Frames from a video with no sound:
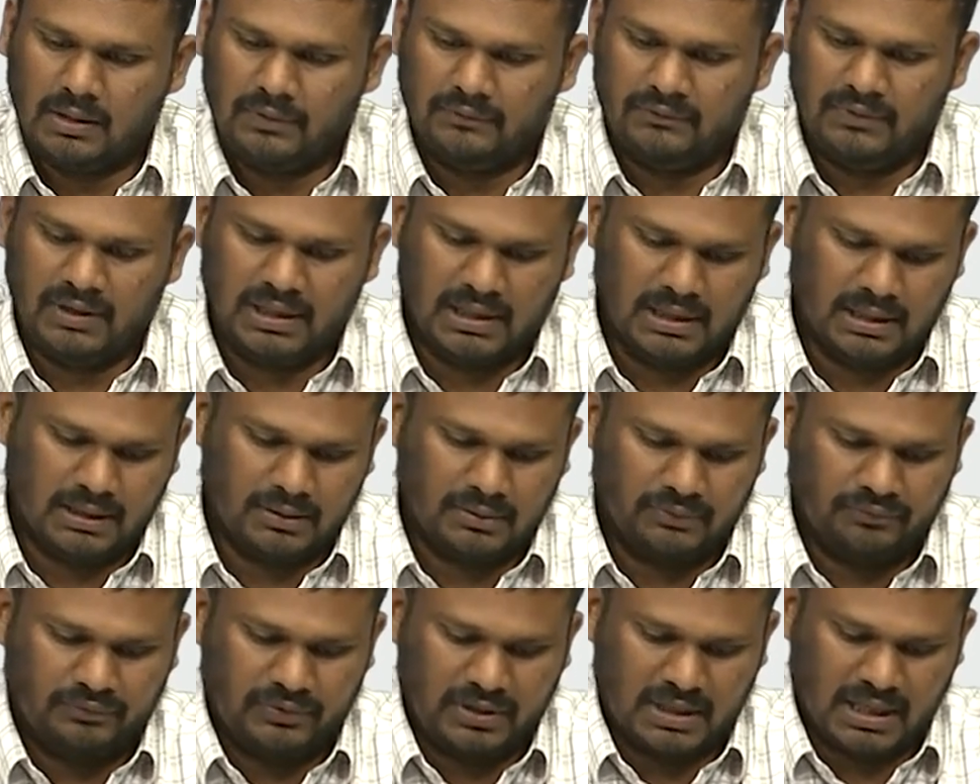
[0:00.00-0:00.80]
we,
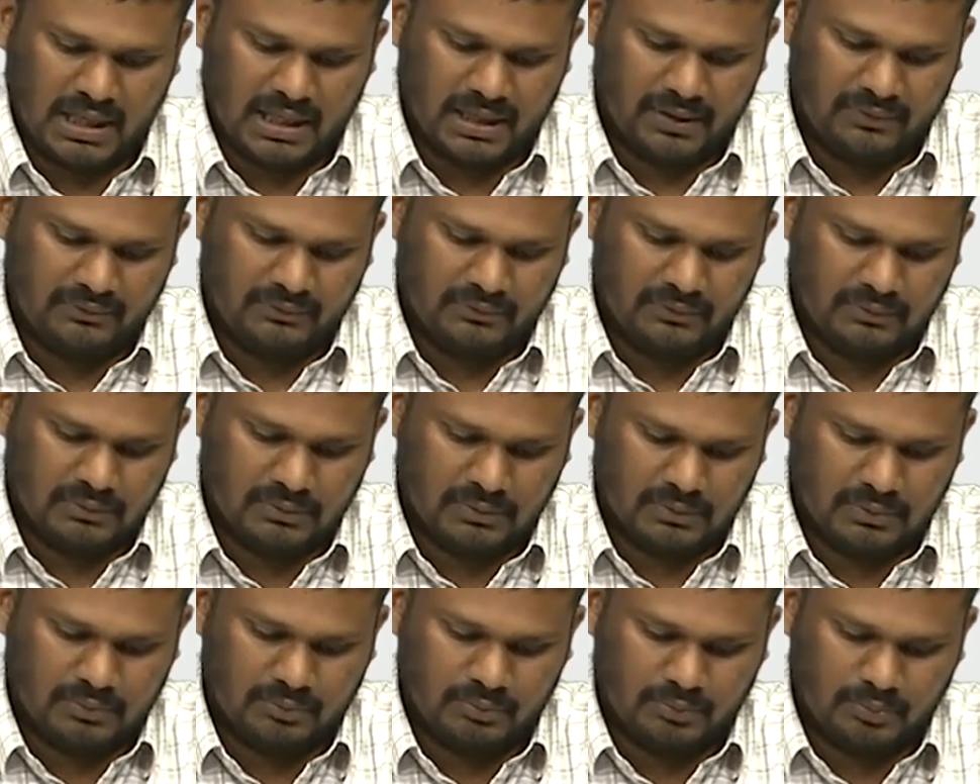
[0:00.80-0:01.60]
we have
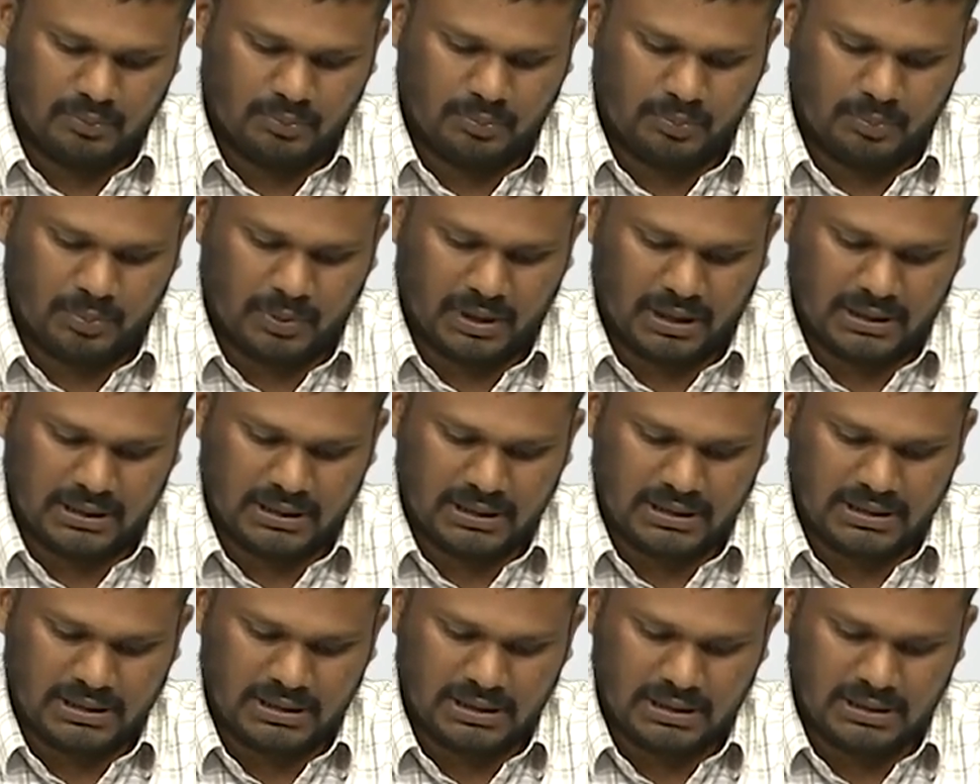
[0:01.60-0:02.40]

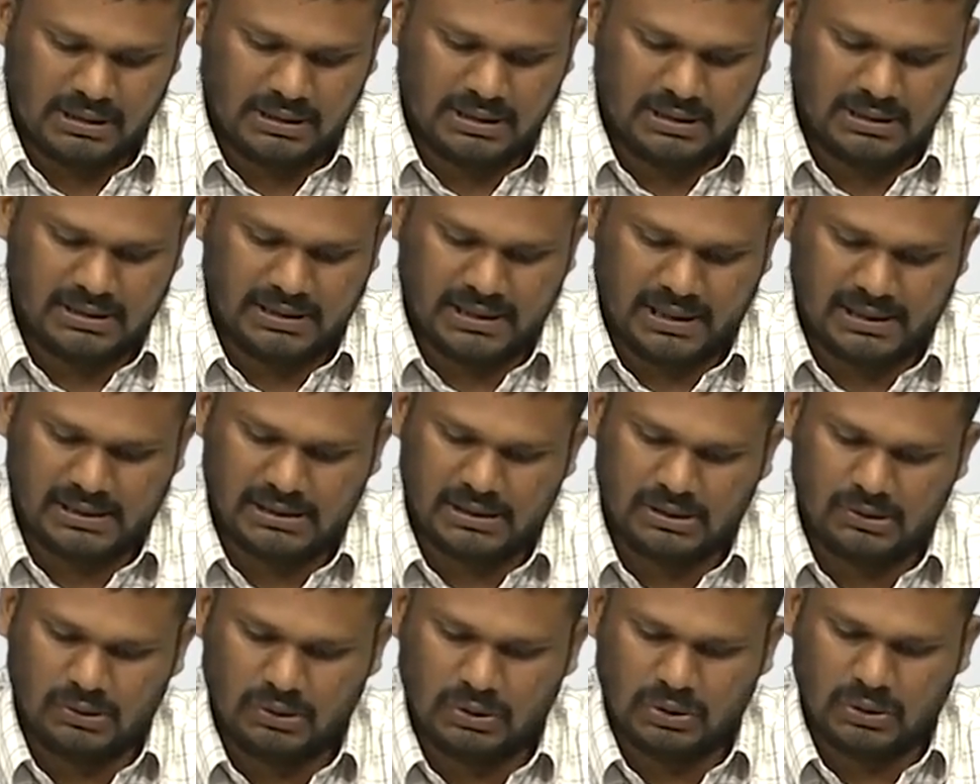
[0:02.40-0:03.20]
partition this
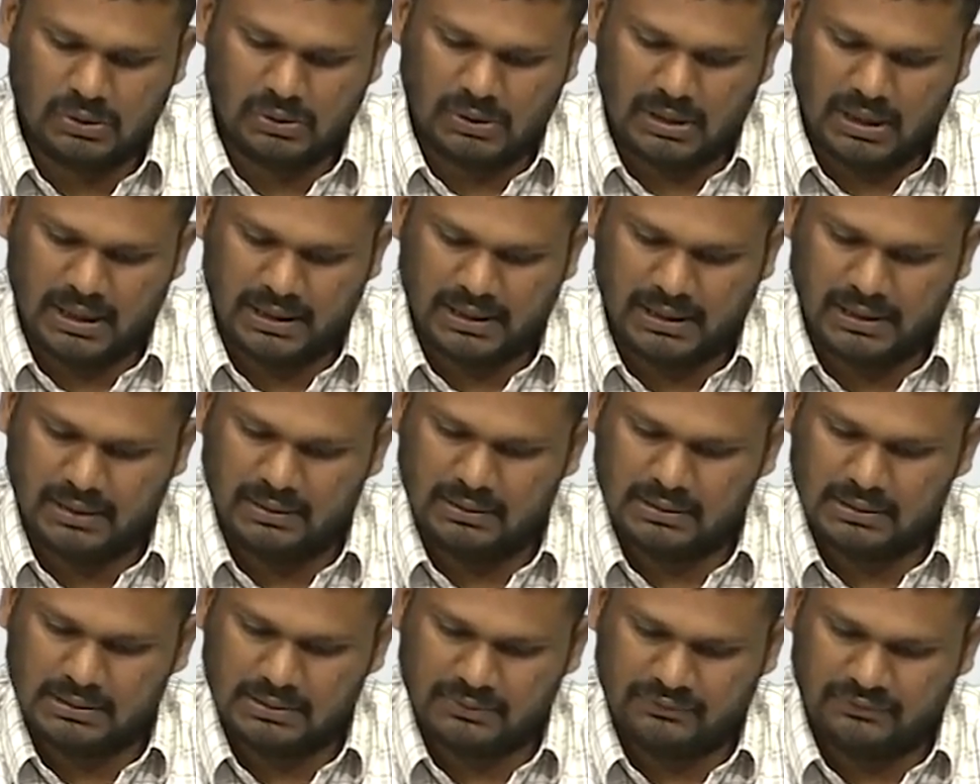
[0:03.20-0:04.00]
X into
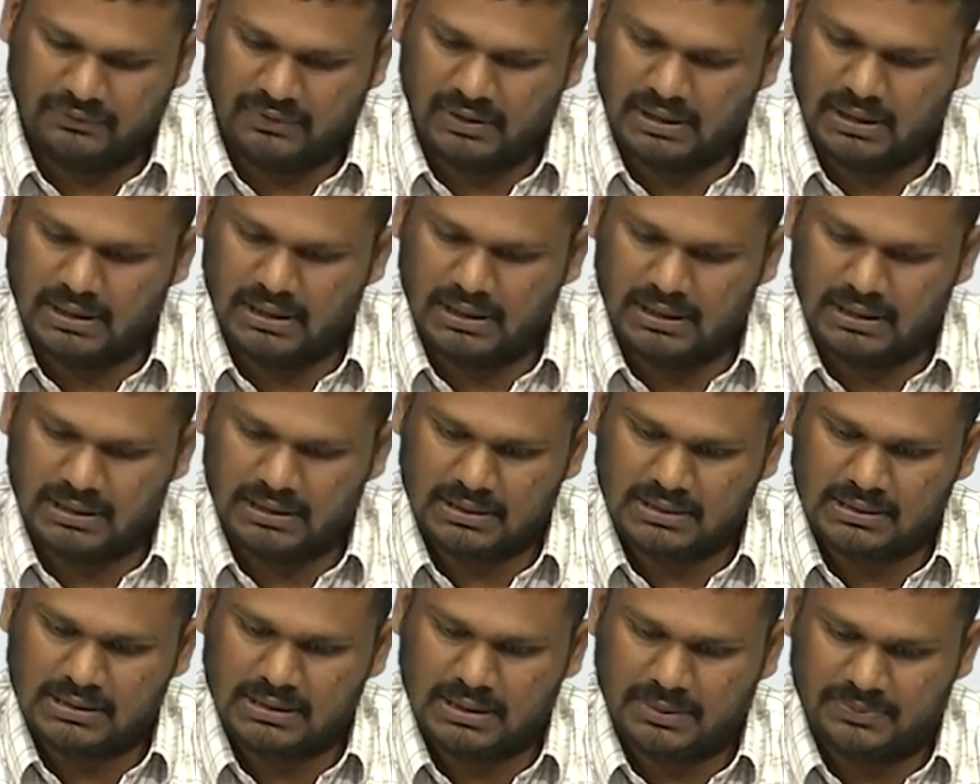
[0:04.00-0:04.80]
again further
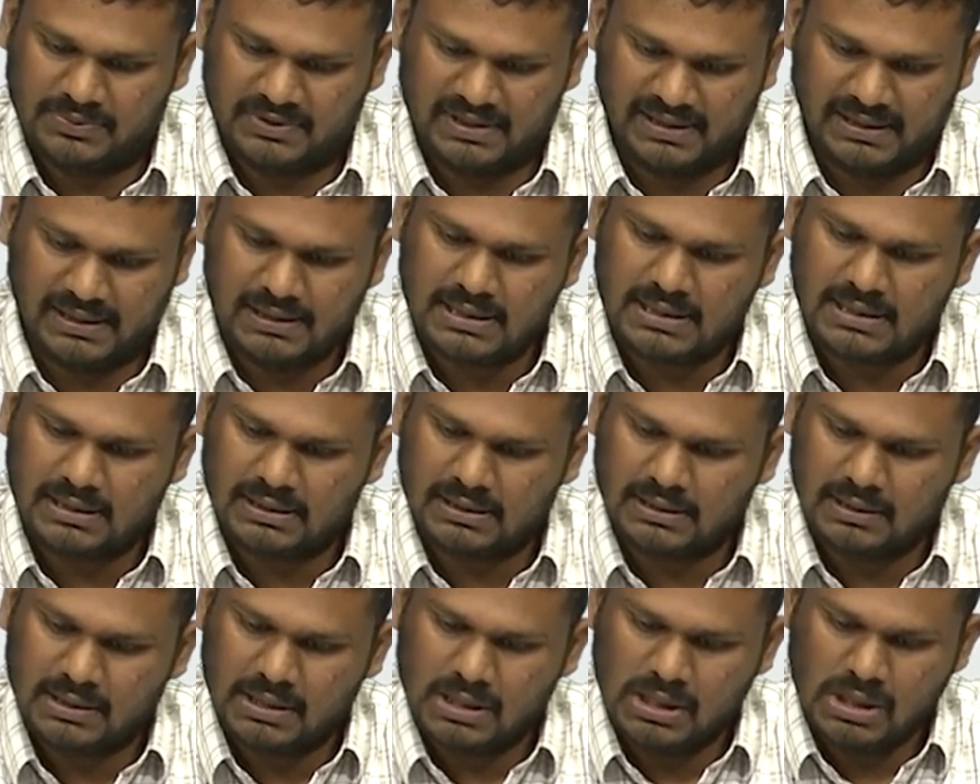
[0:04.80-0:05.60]

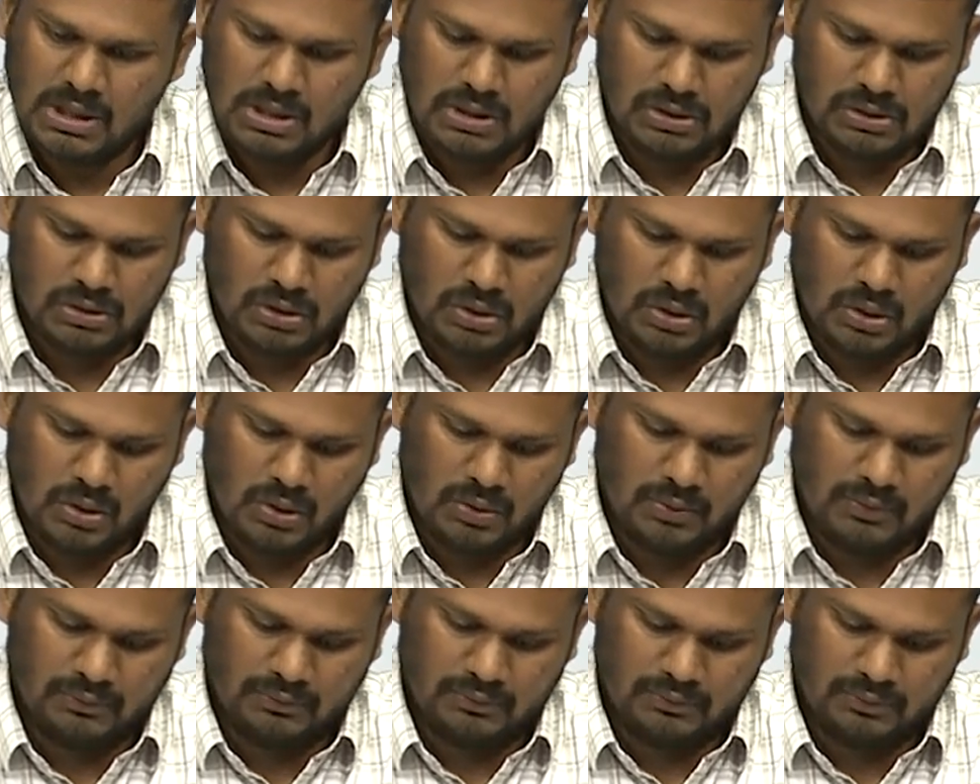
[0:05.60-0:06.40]
subsets.
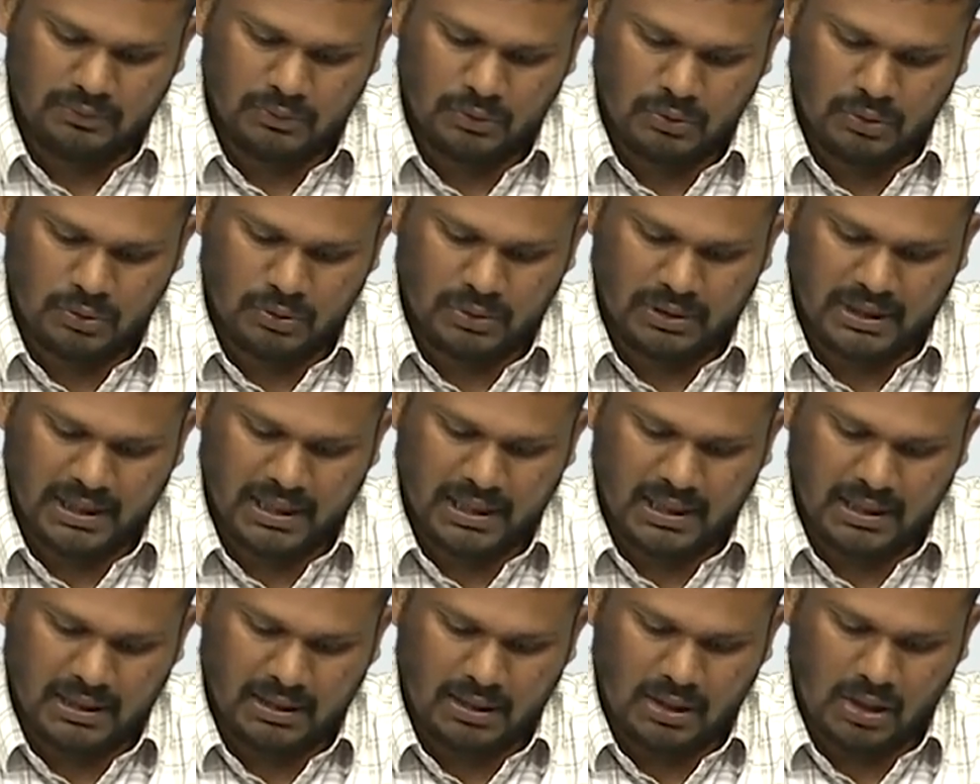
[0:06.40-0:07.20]
So you
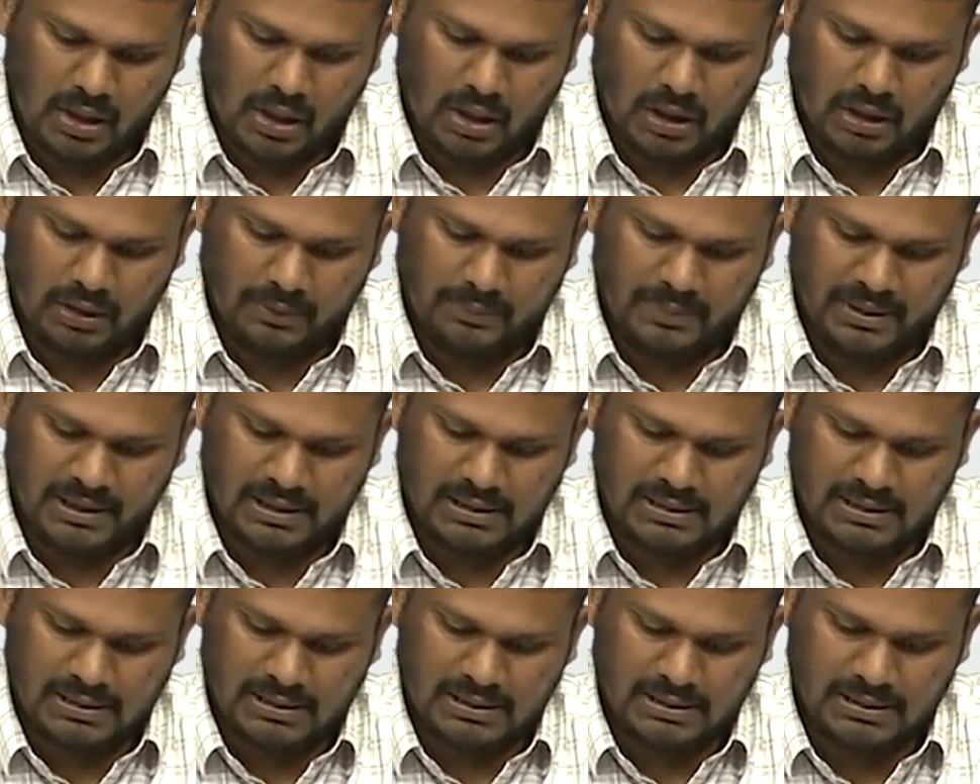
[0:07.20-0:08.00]
take
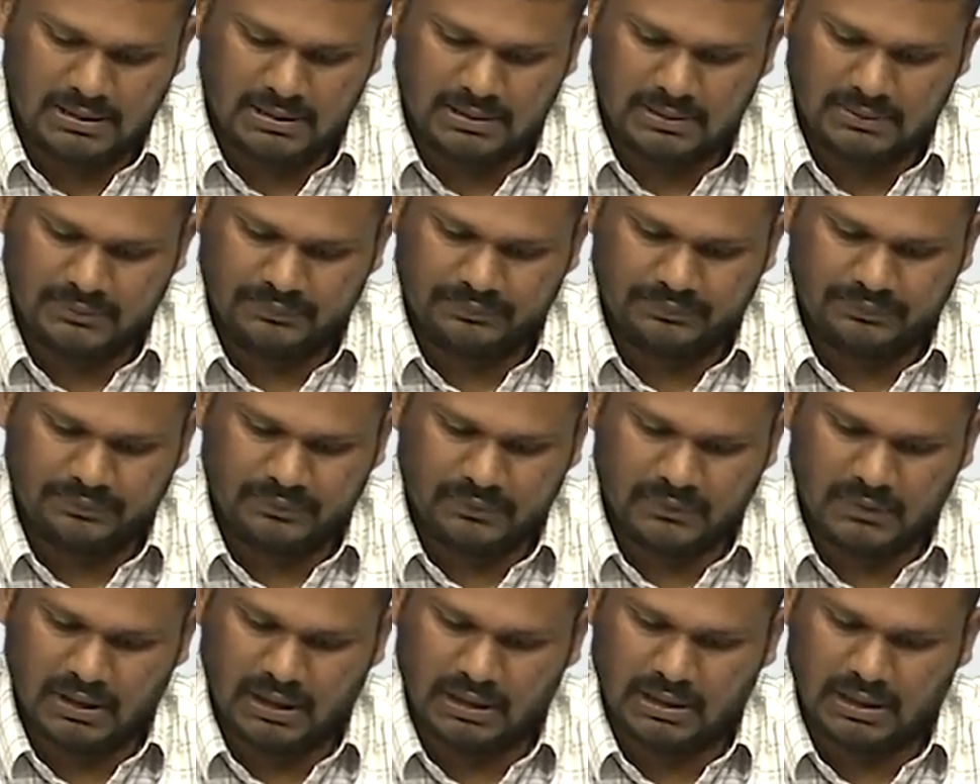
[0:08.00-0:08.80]
orbits
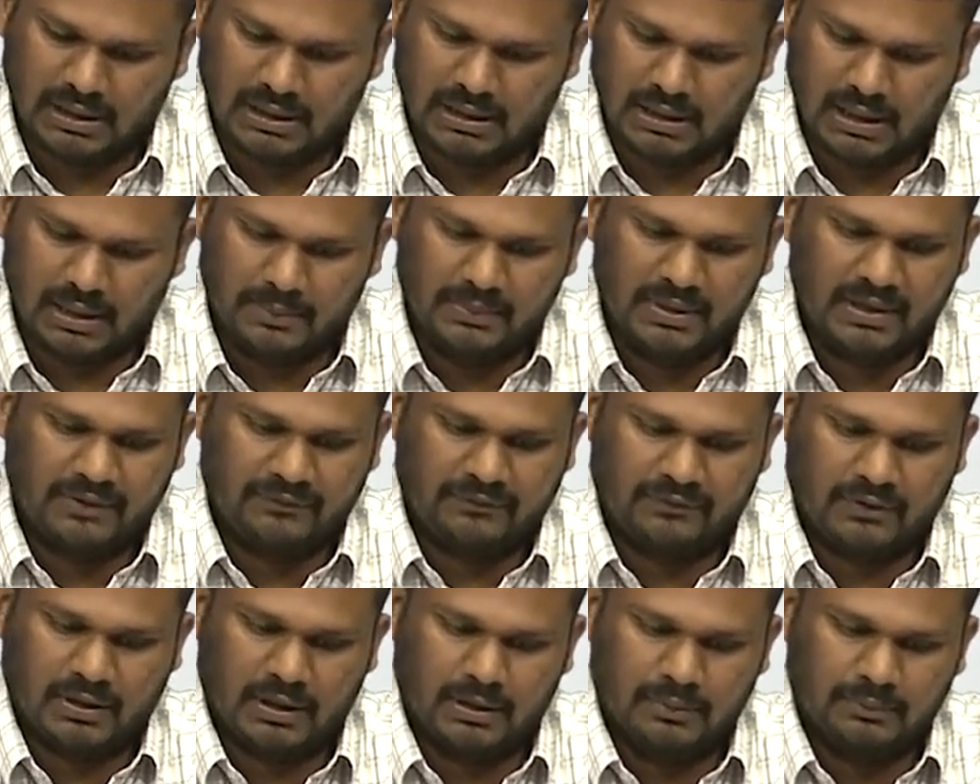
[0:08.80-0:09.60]
that are coming
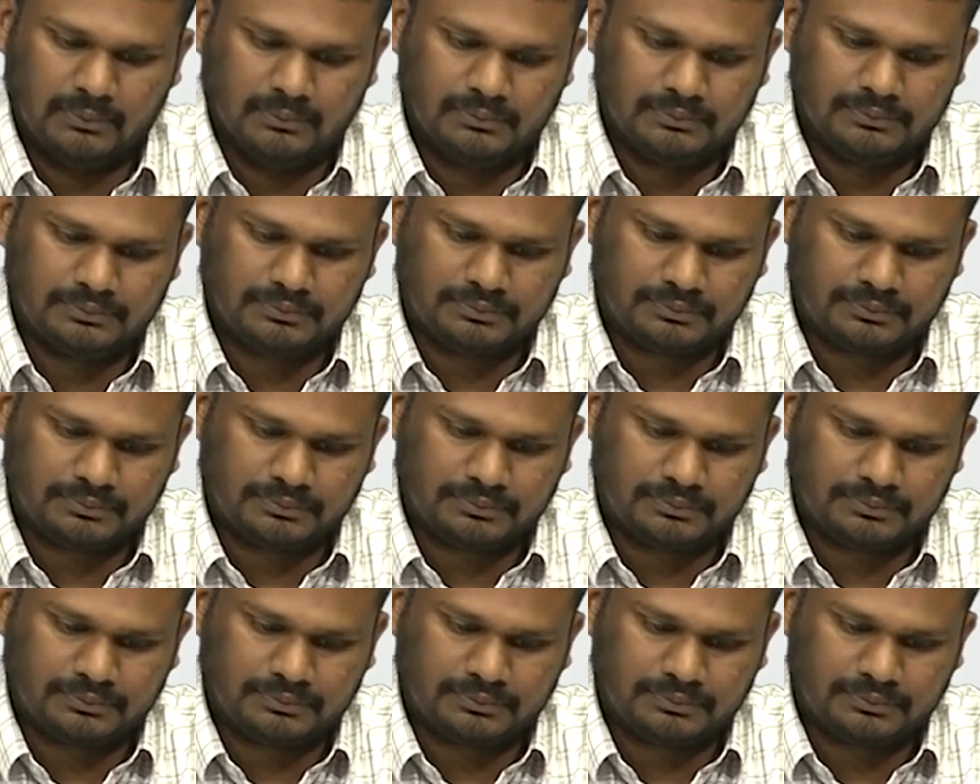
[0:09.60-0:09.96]
from